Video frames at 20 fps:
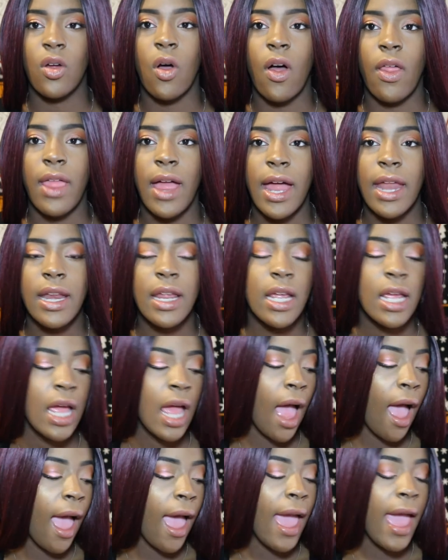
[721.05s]
and all that.
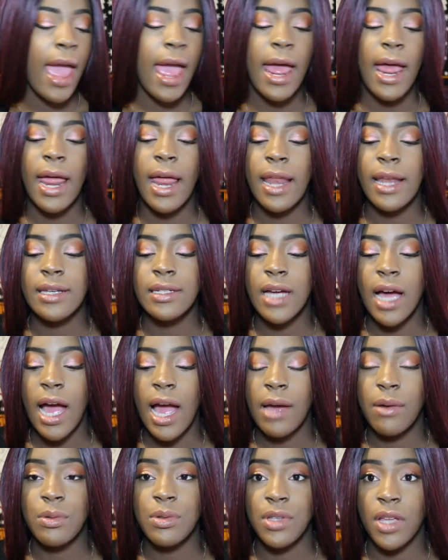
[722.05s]
And
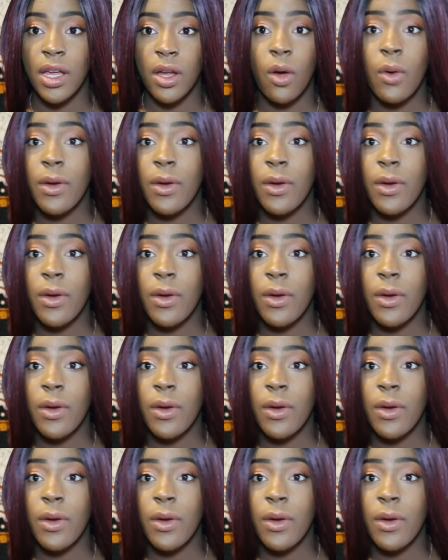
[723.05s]
I was like,